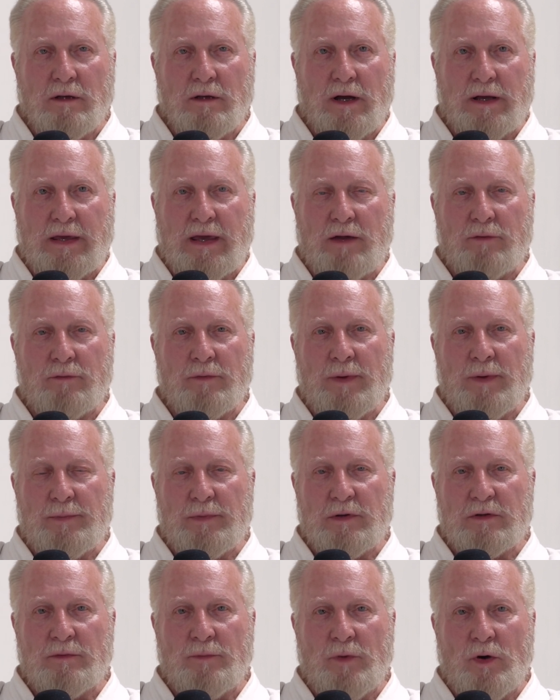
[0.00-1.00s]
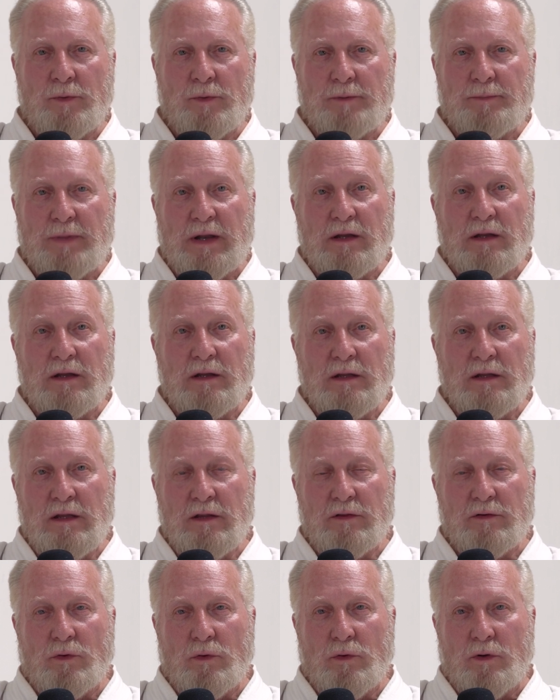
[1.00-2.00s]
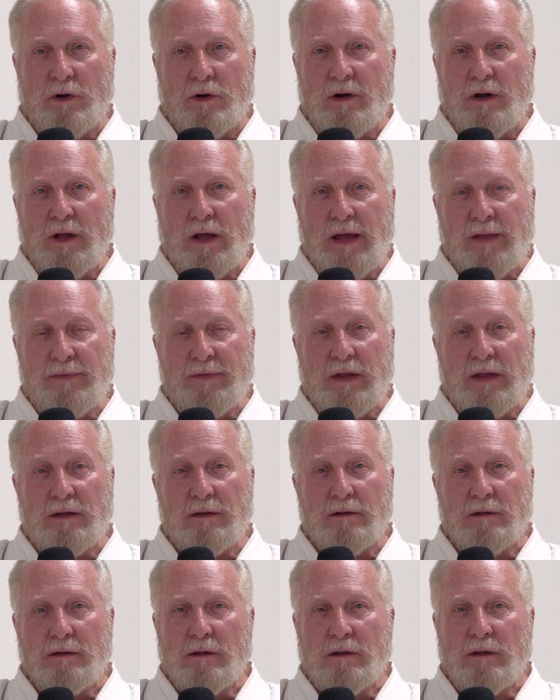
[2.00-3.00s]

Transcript: I can't remember at the moment, but either or. And then